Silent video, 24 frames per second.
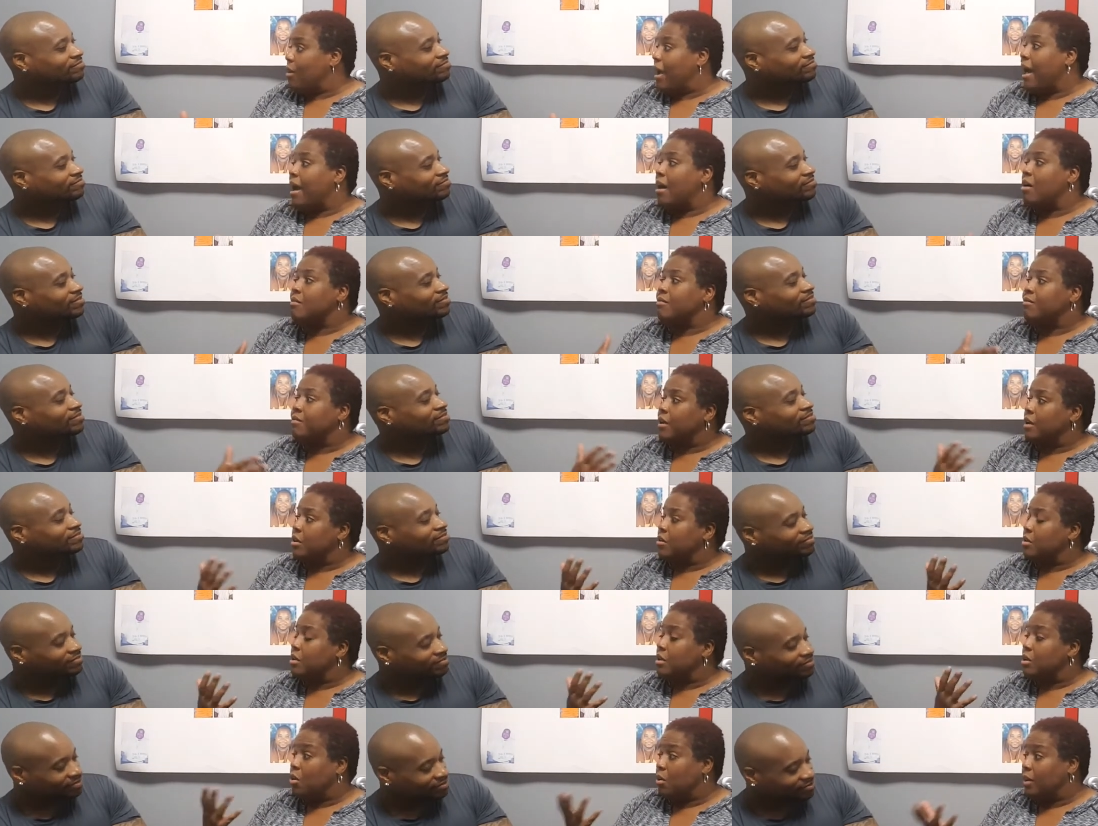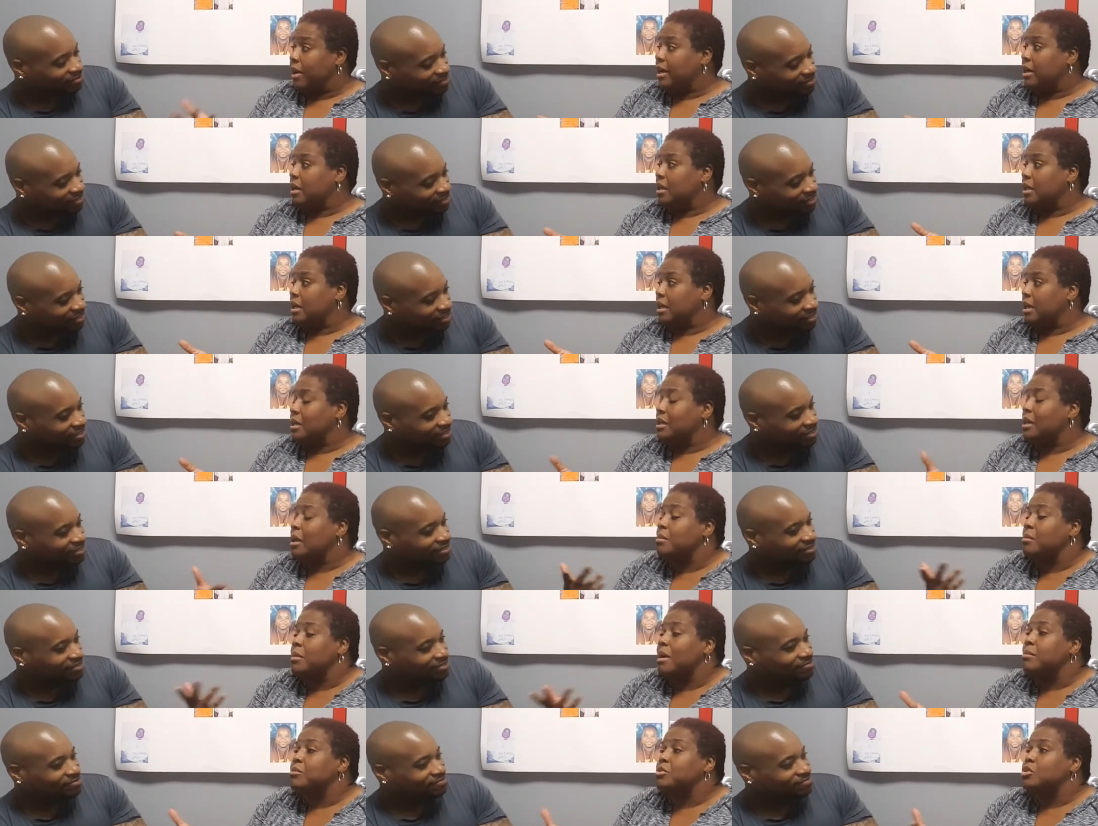Speaker 1: you out very quickly and
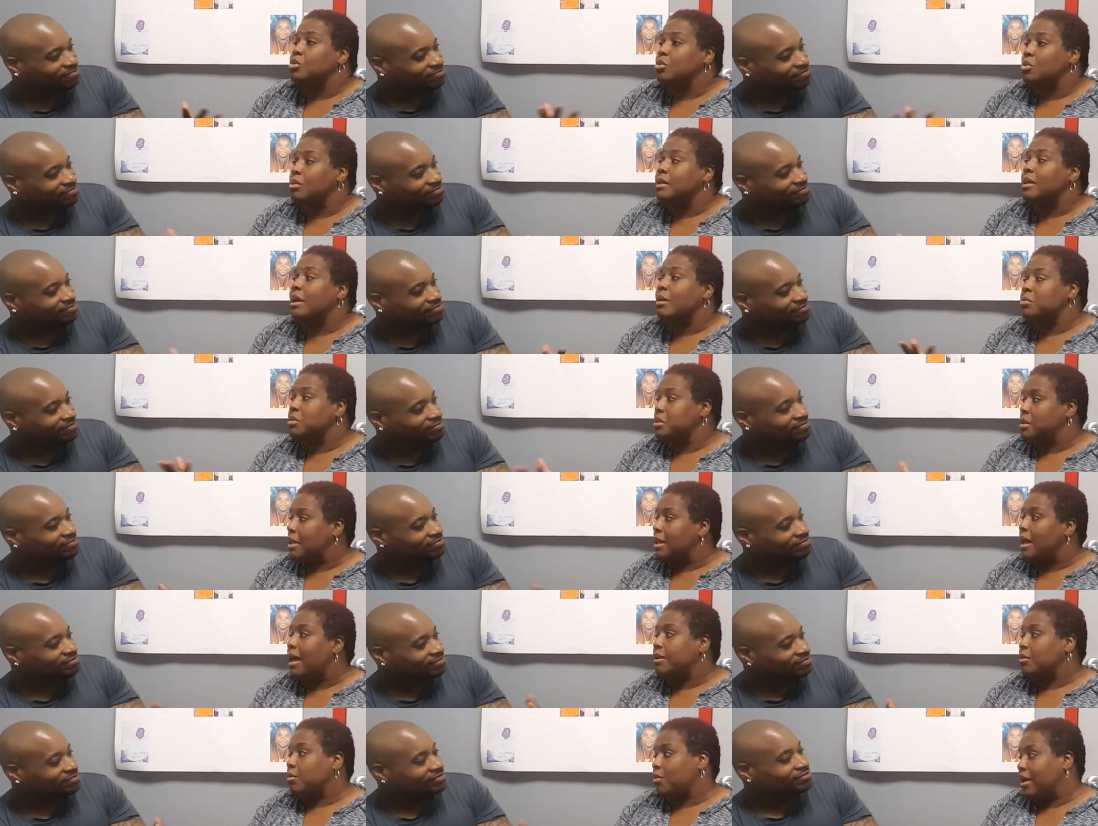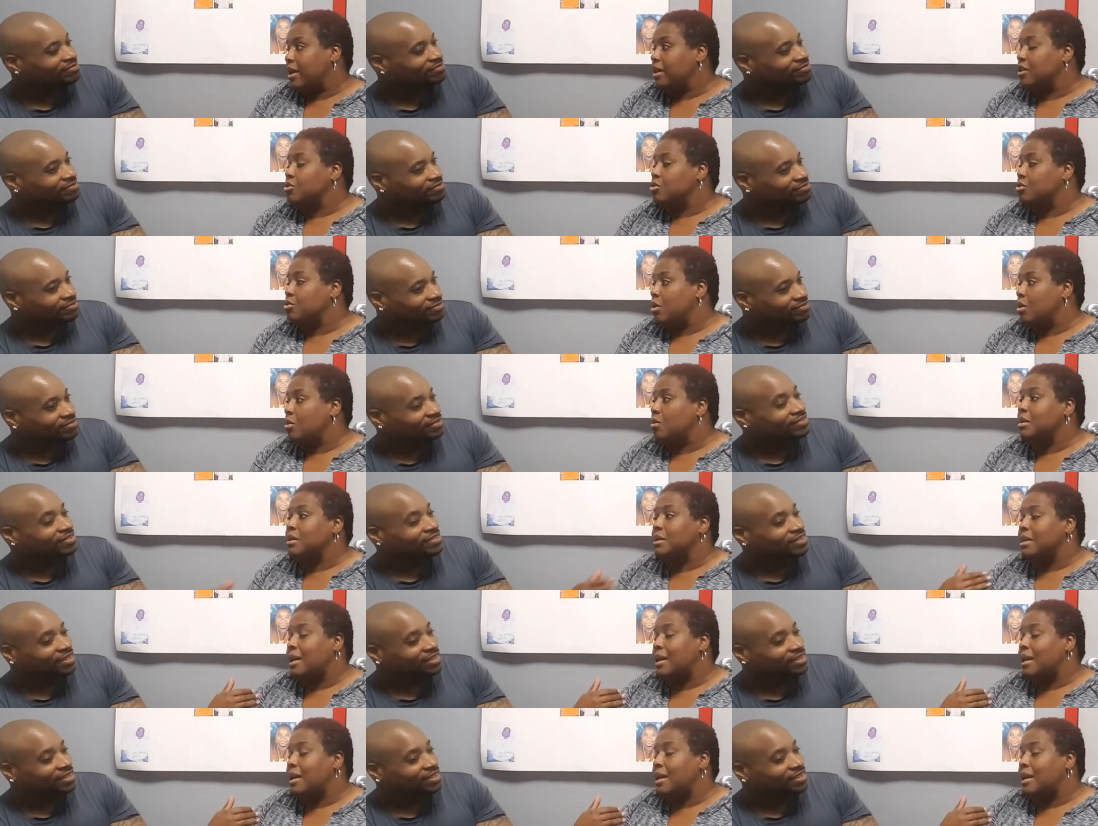i'm, I'm sure that was a lot of weight you know